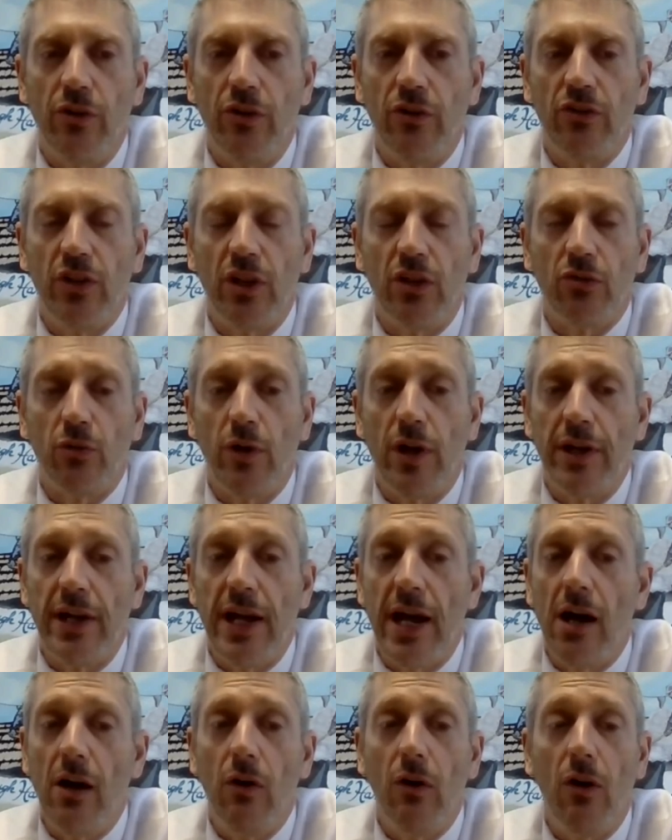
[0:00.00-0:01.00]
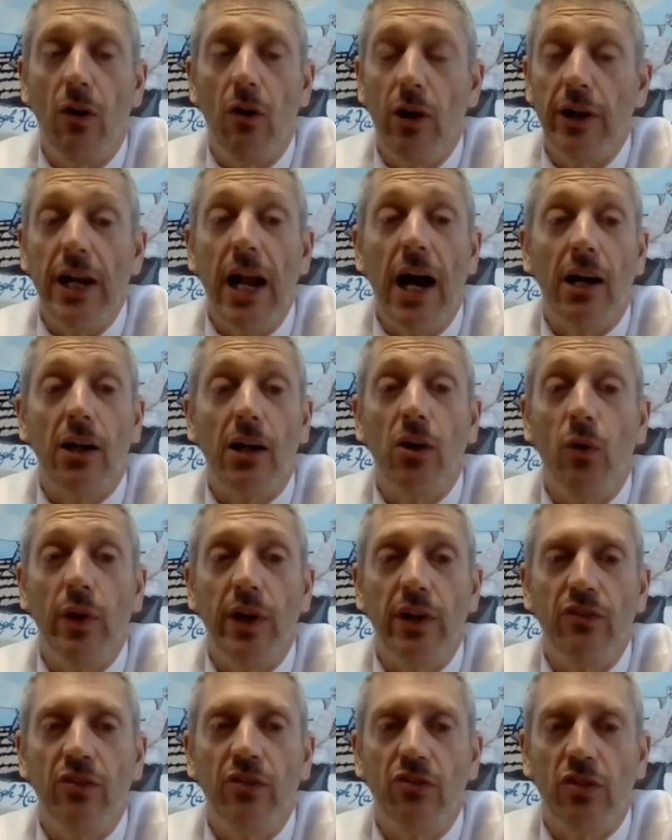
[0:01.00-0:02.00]
of these things right now, are not
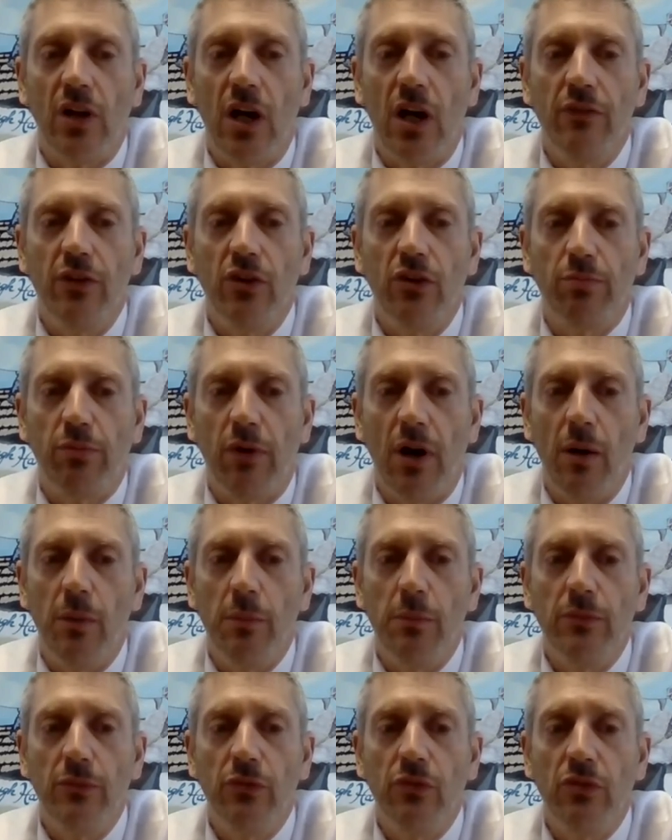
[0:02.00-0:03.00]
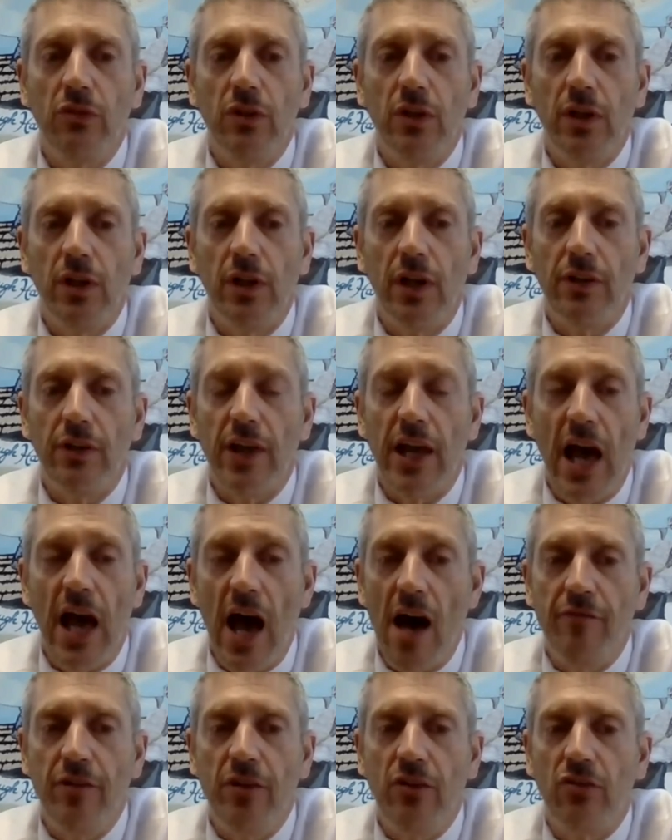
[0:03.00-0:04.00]
going to solve these problems. They
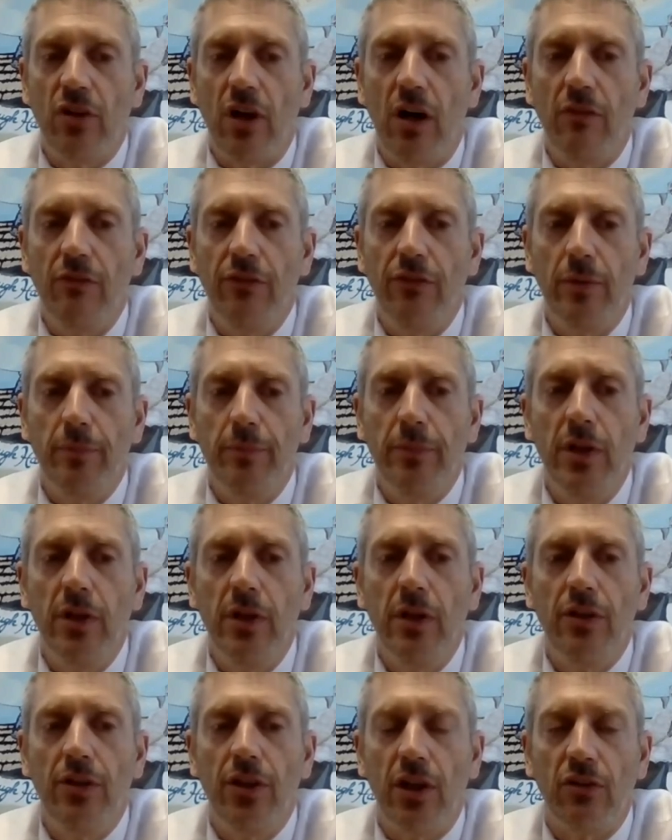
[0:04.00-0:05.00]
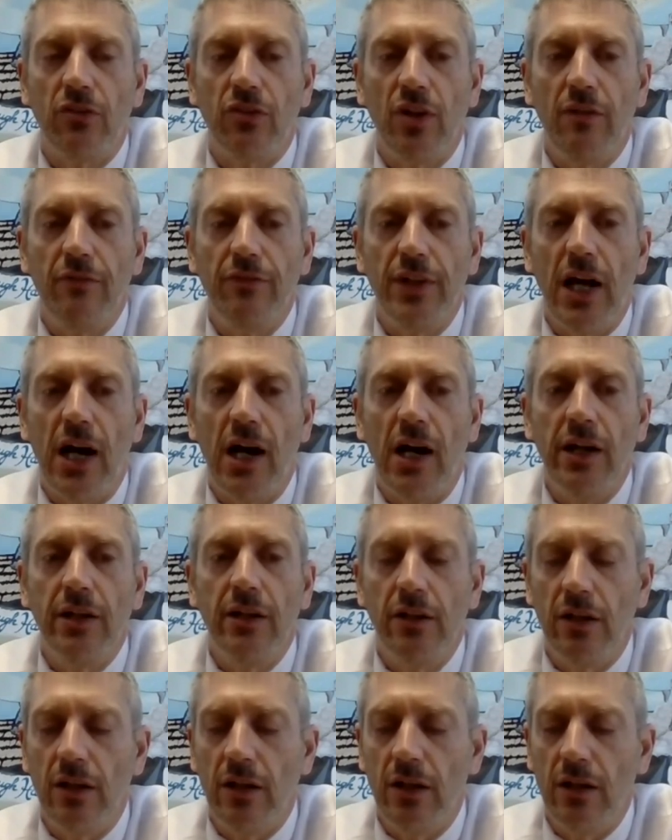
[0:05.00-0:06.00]
haven't solved them. Things have not
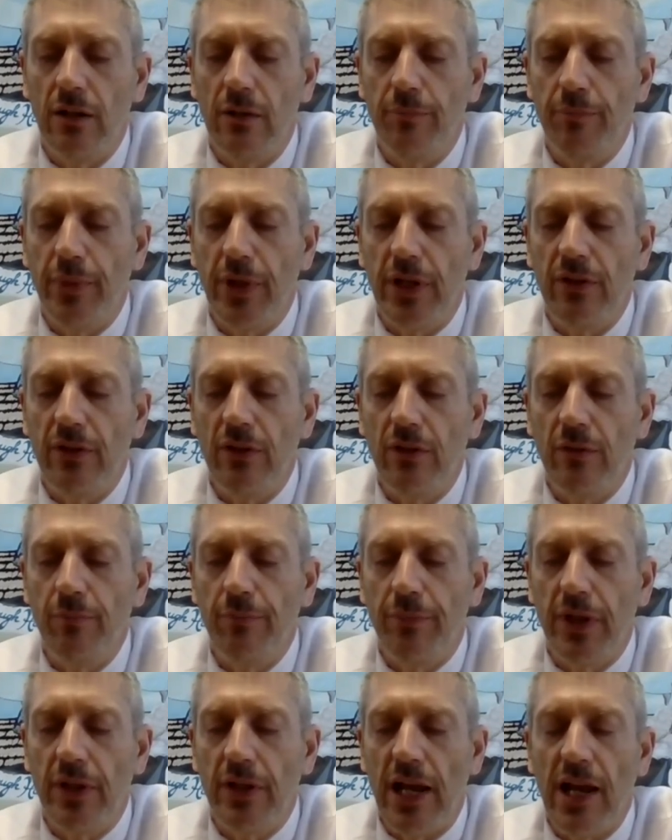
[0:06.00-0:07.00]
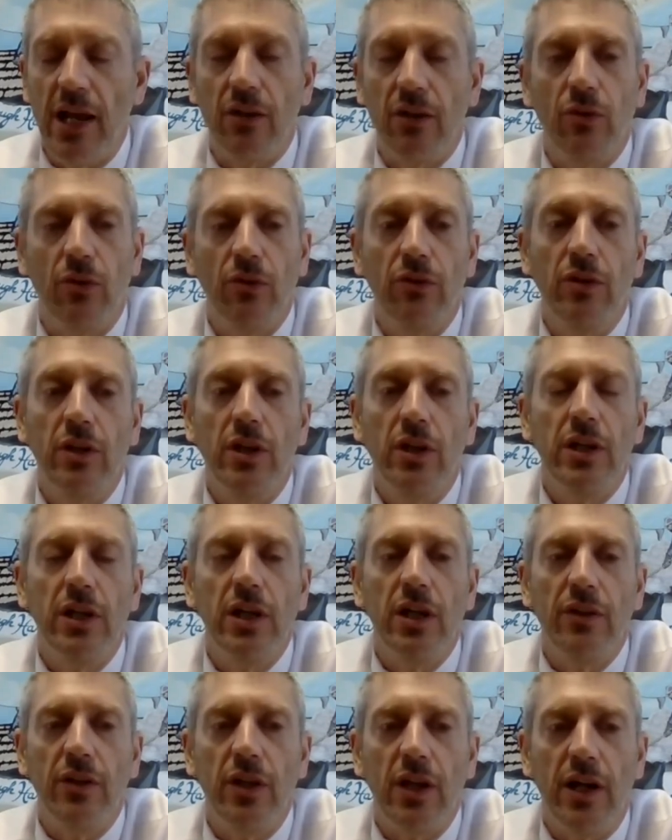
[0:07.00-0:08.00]
been handled
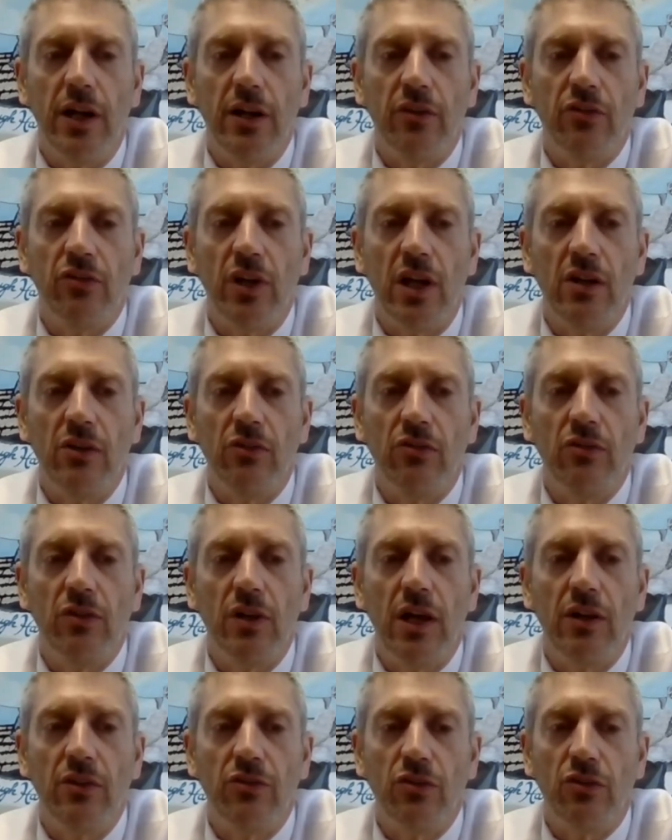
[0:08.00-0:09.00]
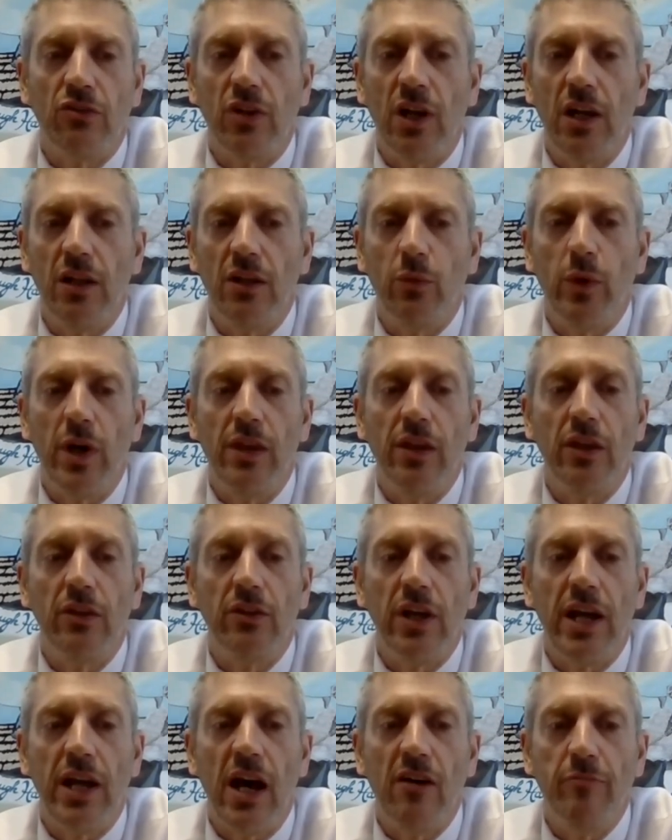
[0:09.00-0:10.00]
in the United States, as you're saying, the way that
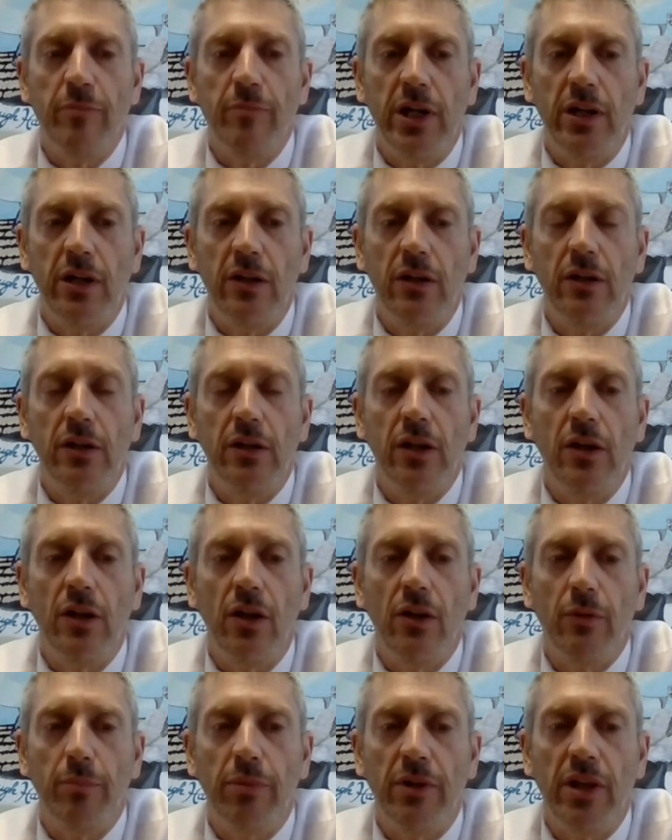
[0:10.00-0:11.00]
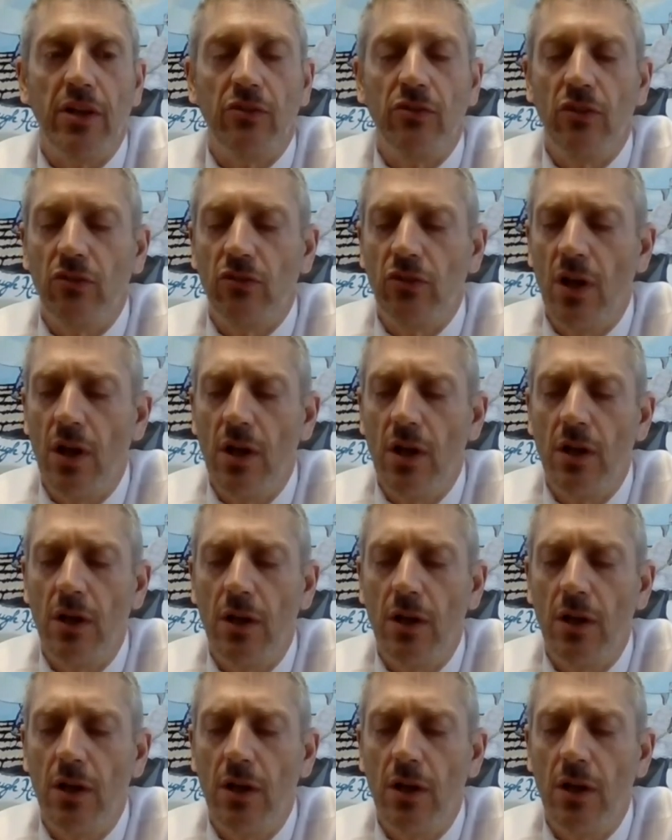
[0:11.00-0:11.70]
they have been in other places.